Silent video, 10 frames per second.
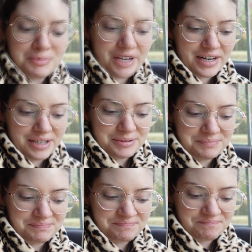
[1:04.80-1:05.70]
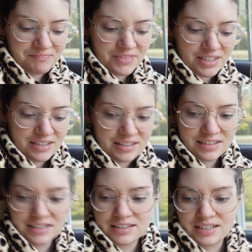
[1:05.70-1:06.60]
But um,
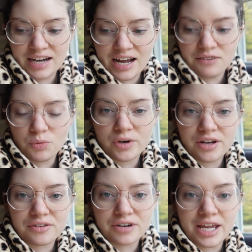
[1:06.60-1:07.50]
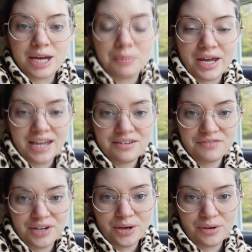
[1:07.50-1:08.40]
then I have one other campaign
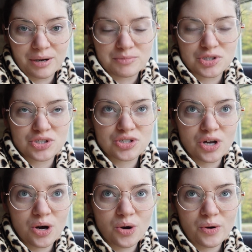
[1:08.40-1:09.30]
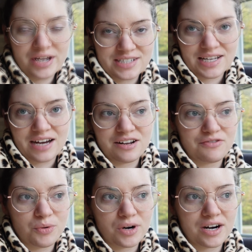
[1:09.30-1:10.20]
video that I'm so excited
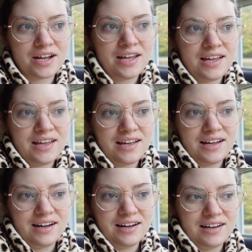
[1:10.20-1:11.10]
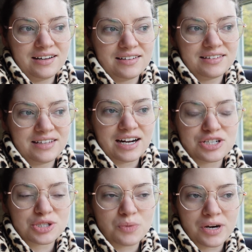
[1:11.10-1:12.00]
for uh, that I
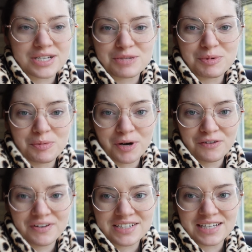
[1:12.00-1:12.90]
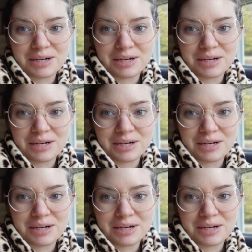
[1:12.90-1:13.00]
just want it to be perfect.